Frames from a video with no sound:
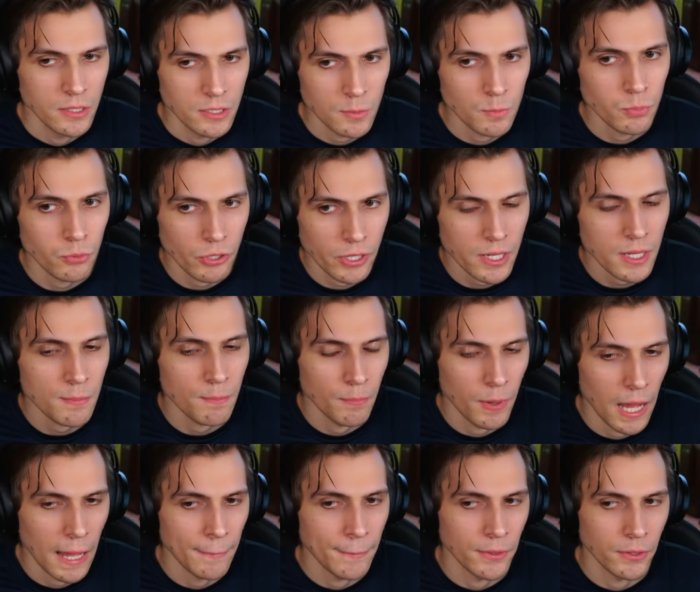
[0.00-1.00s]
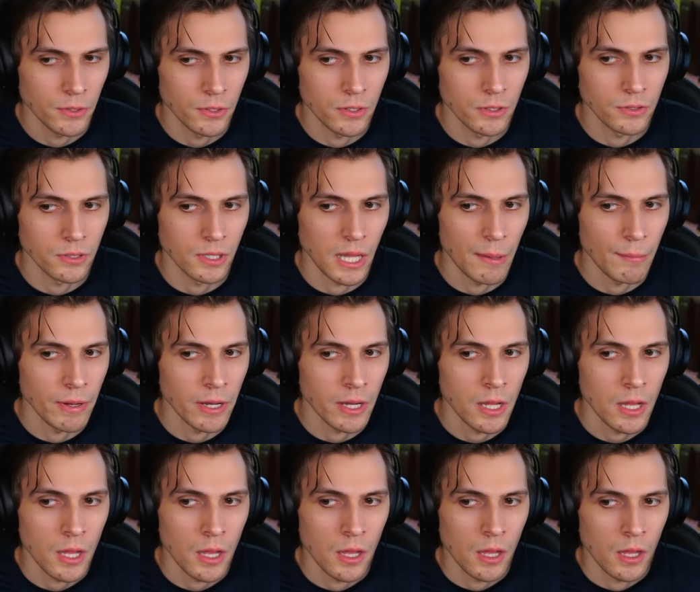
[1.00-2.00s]
It's a pretty popular
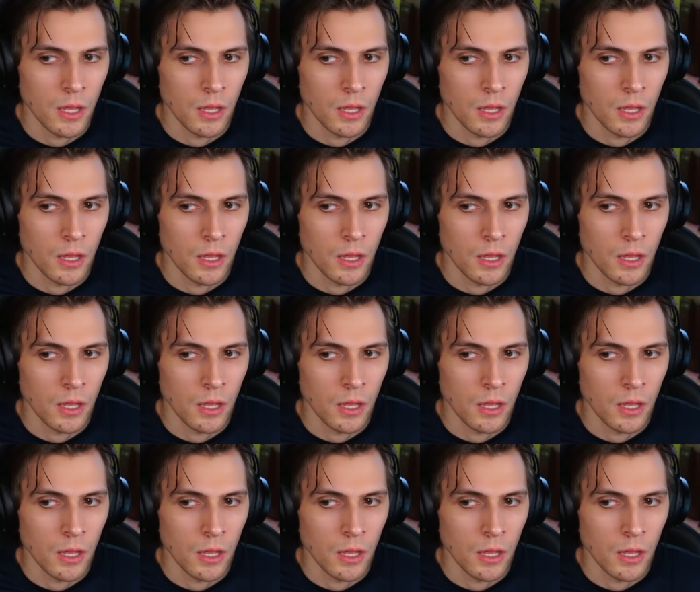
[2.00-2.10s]
dilemma,